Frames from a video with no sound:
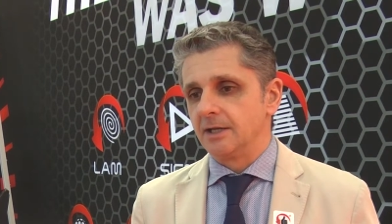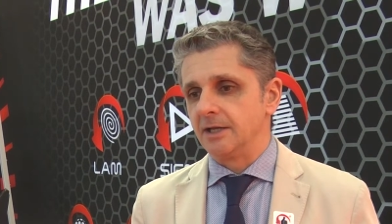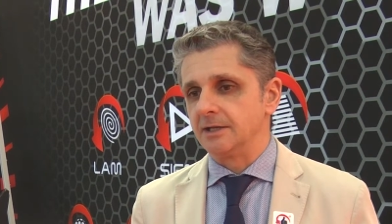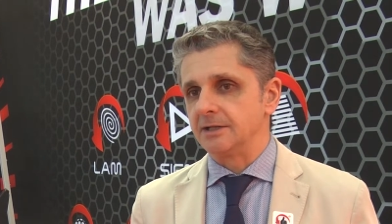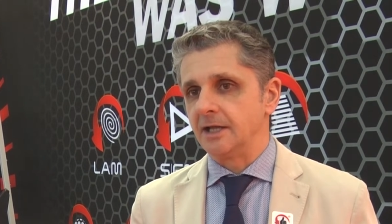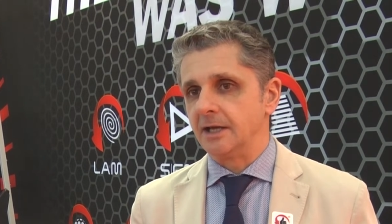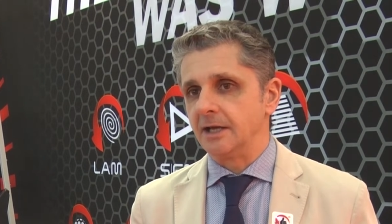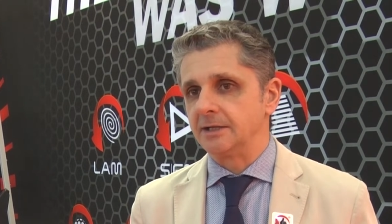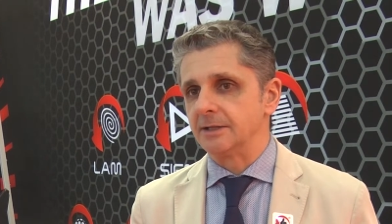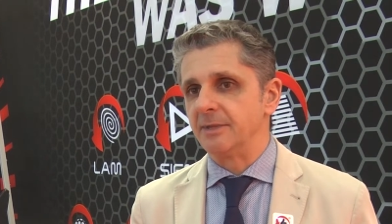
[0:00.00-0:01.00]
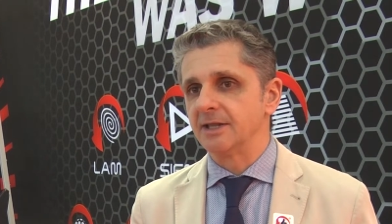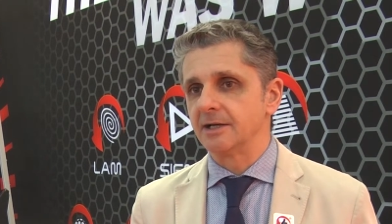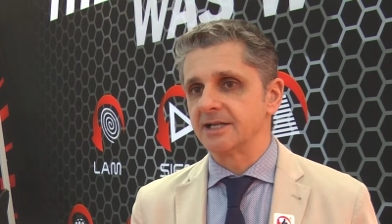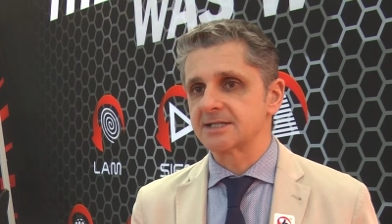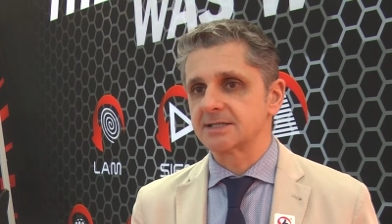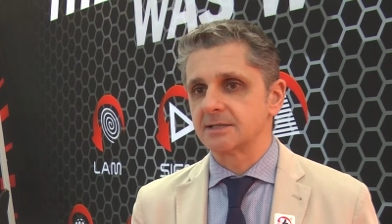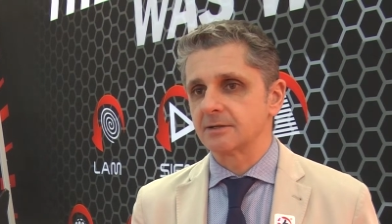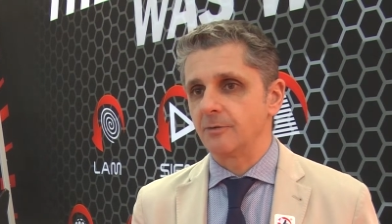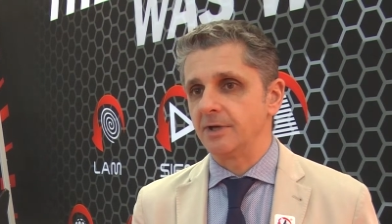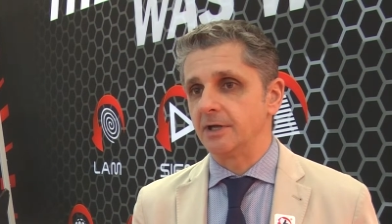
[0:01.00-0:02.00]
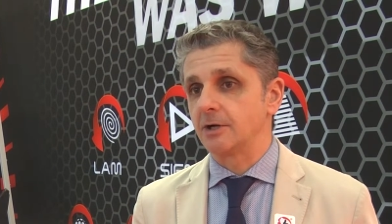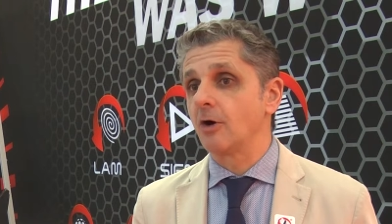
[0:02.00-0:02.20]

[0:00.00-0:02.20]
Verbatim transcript: in the in the Middle East. We